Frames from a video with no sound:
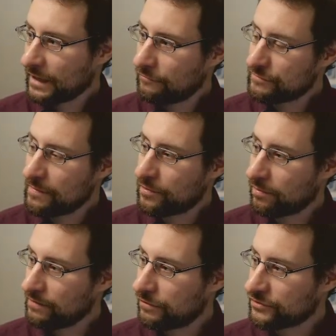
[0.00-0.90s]
Which we
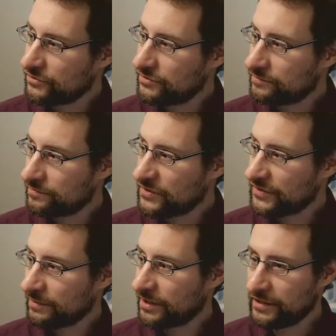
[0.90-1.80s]
probably want to
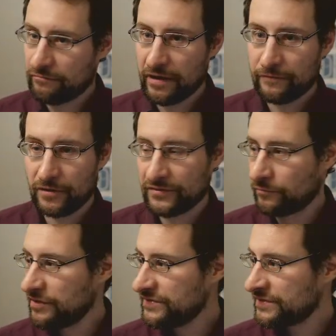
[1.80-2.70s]
disable anyway for other
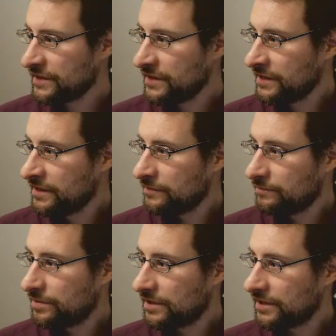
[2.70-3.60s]
reasons.
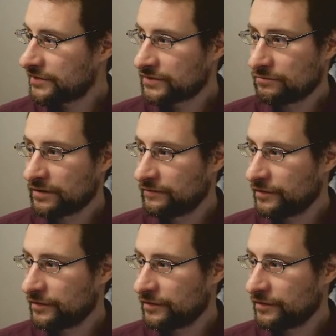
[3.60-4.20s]
But so what?